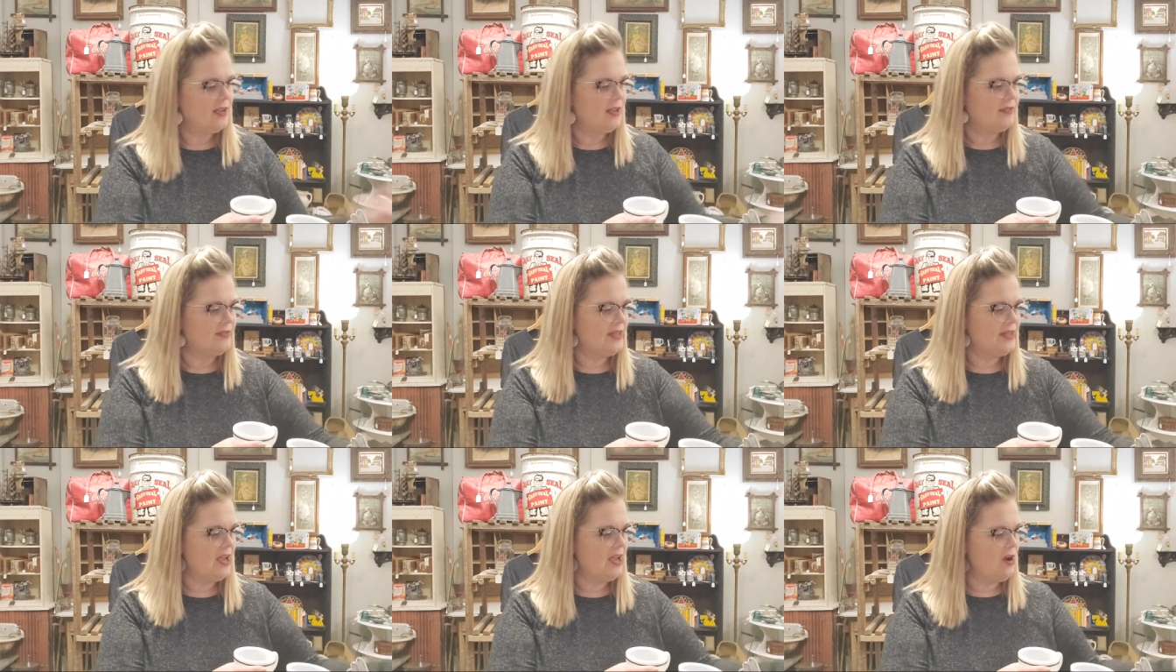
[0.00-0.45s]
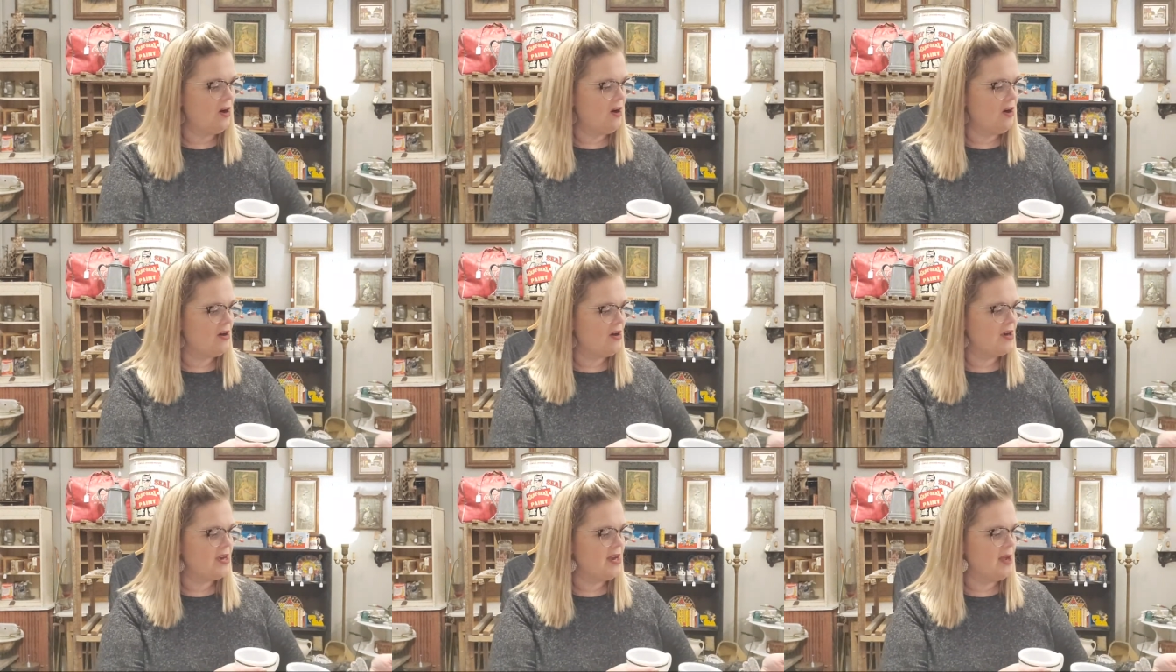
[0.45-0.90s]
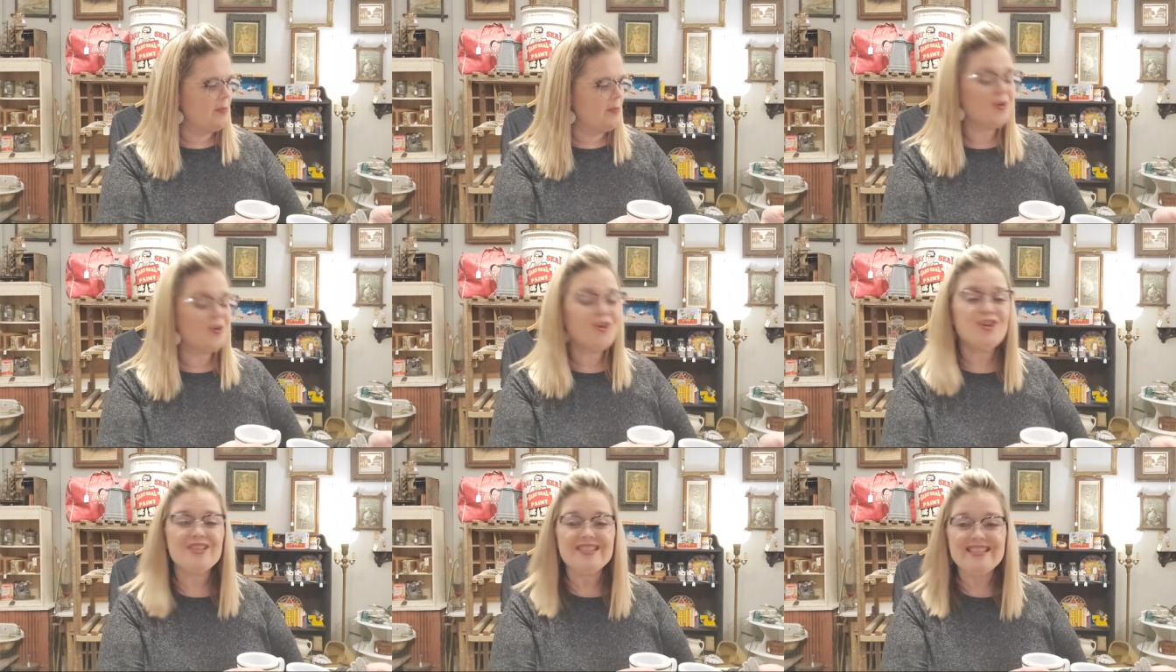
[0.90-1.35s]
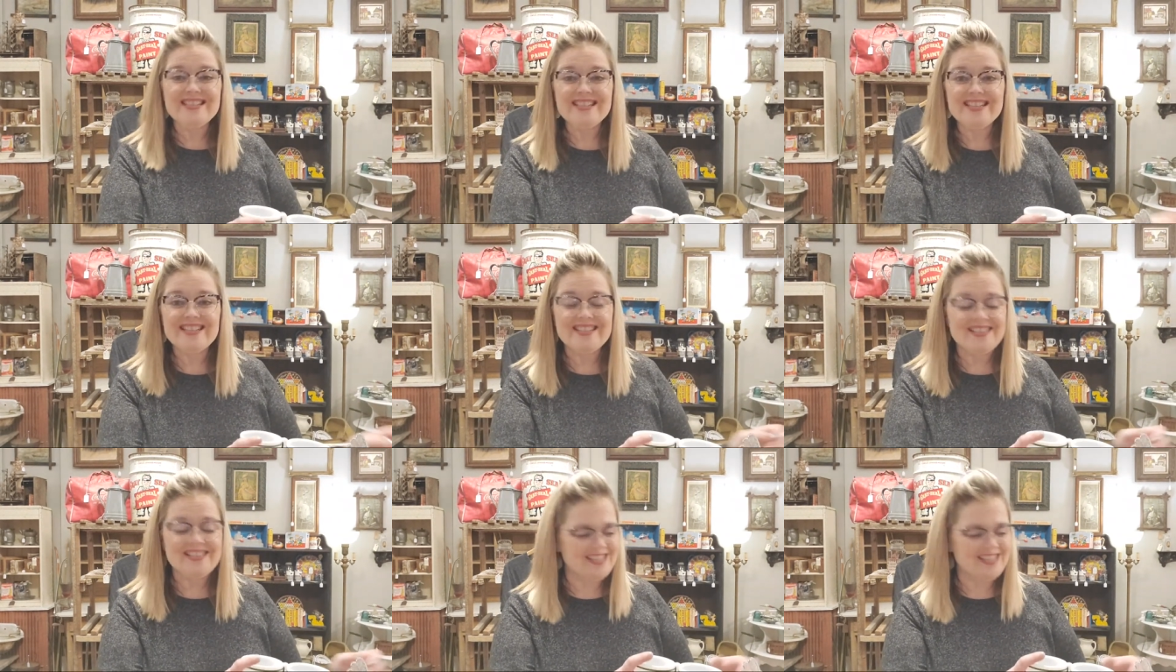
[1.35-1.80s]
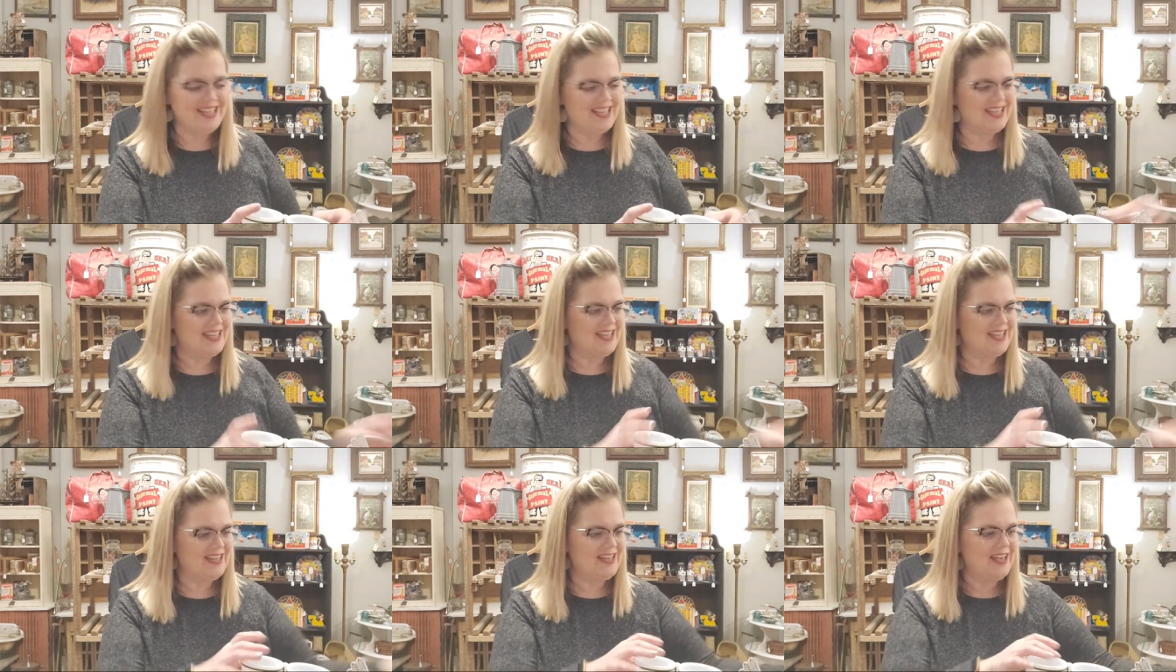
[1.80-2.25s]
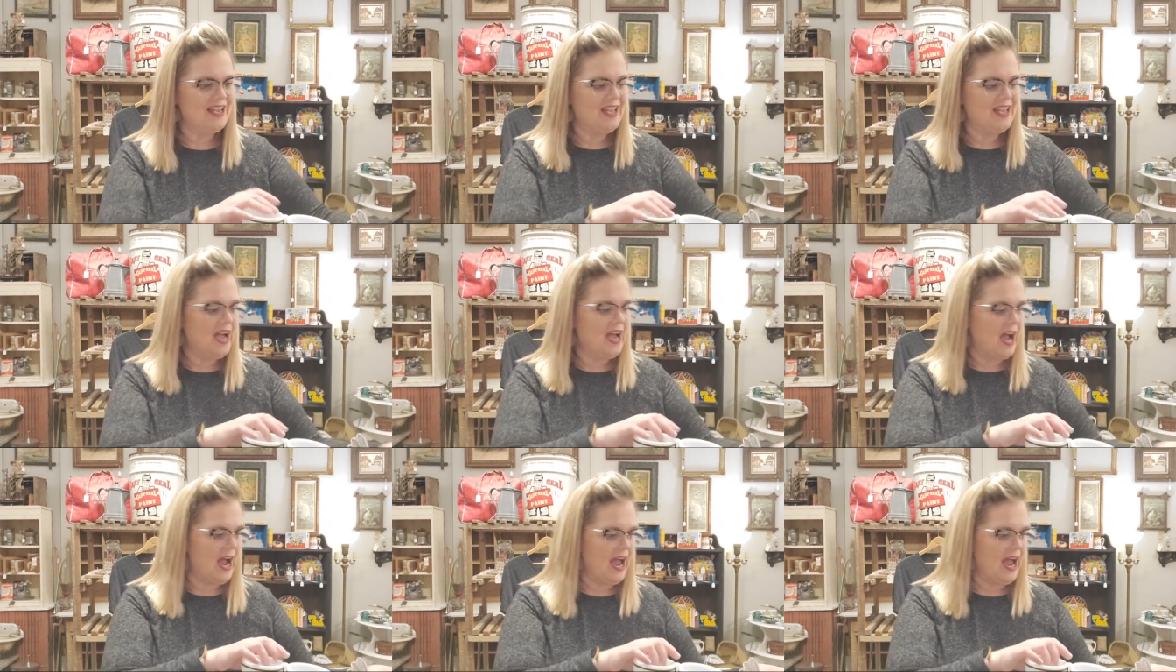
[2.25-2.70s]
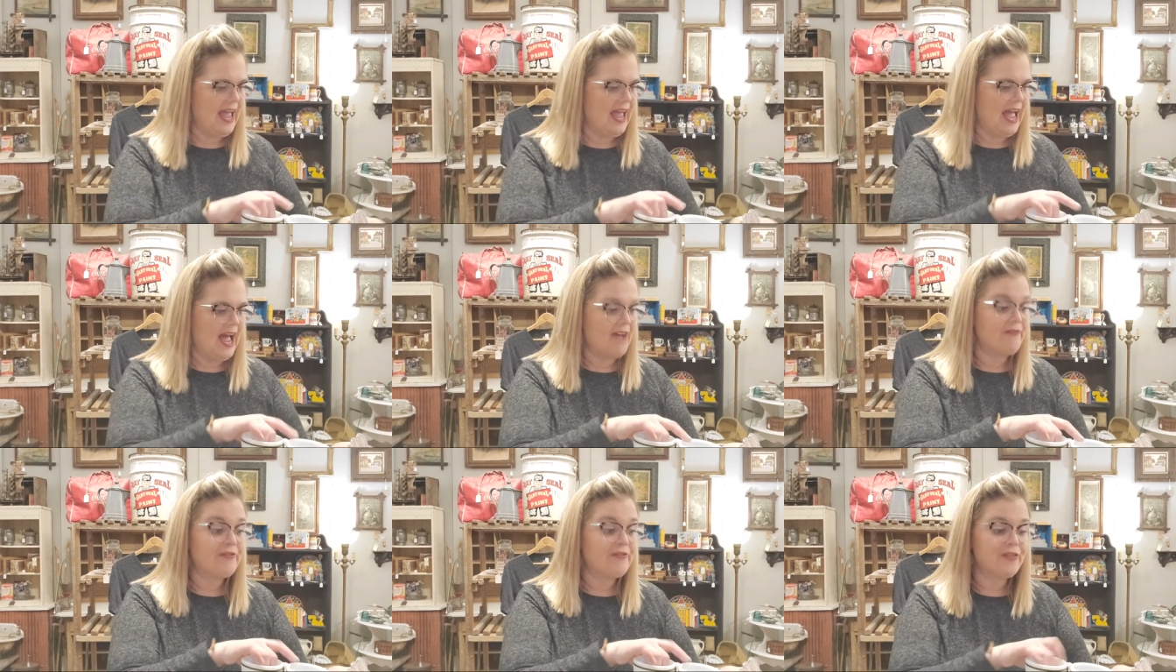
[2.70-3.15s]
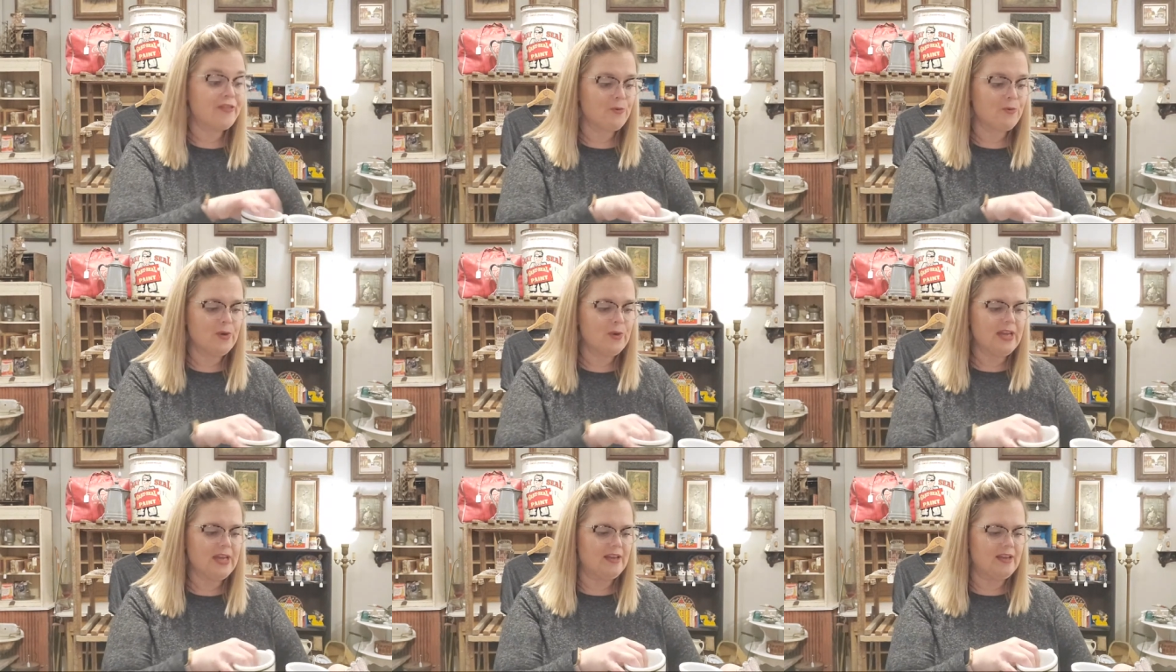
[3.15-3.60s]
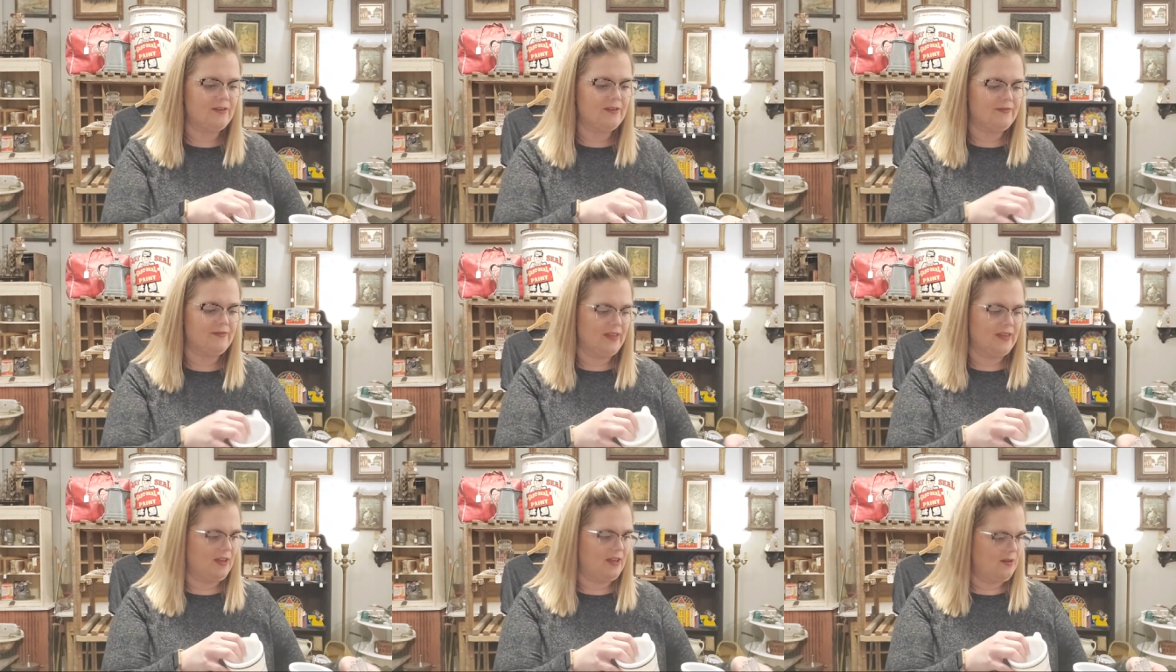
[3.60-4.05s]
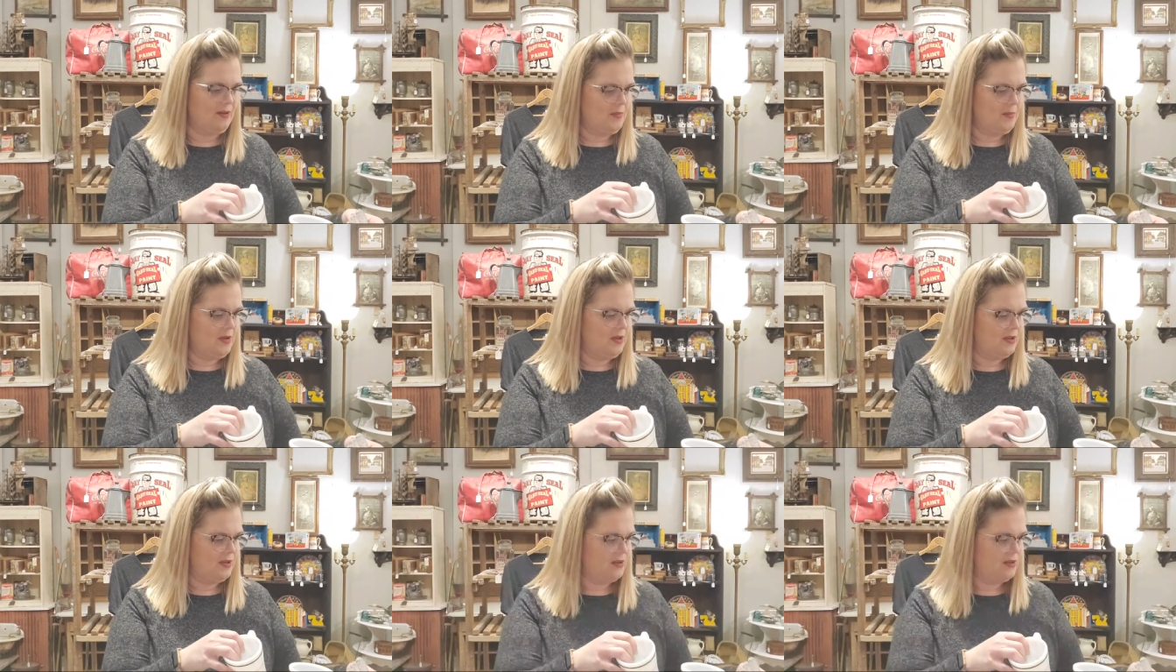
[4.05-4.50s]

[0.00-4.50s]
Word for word: They are number 16. I have three of them.